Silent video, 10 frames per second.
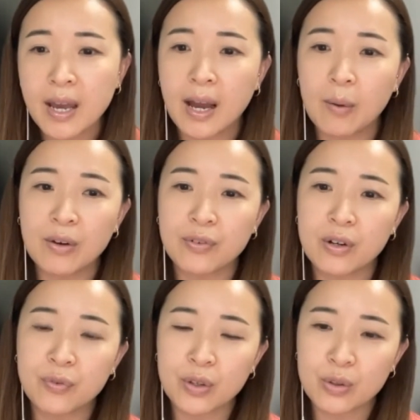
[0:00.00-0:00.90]

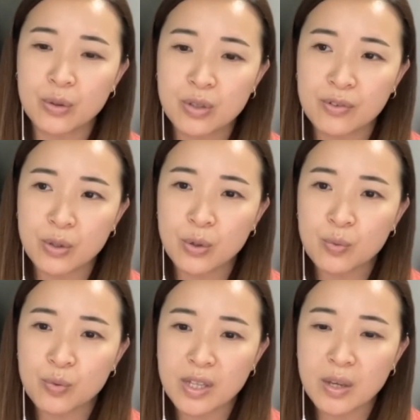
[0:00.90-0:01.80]
However, for those of you
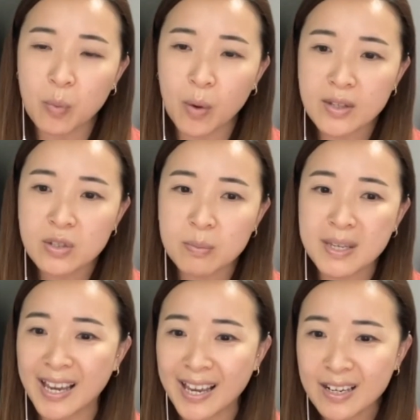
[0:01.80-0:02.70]
who really want to be
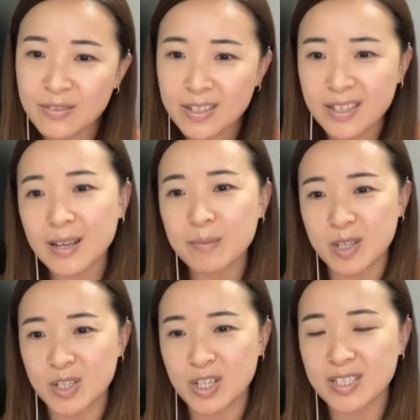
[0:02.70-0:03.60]
ahead of the game,
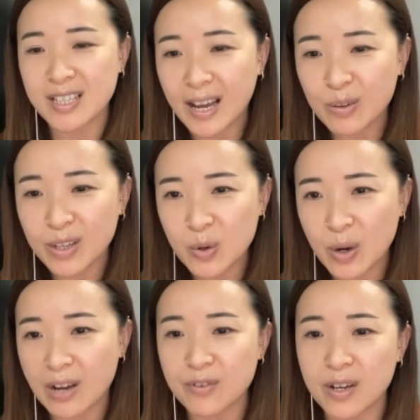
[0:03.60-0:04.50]
such as now that you
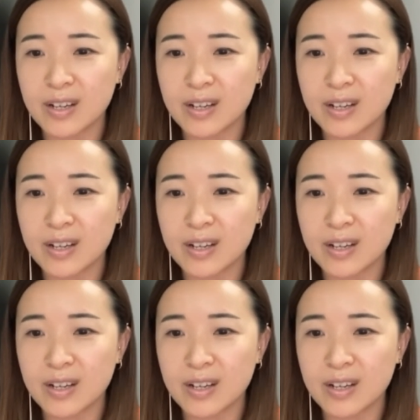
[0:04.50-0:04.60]
have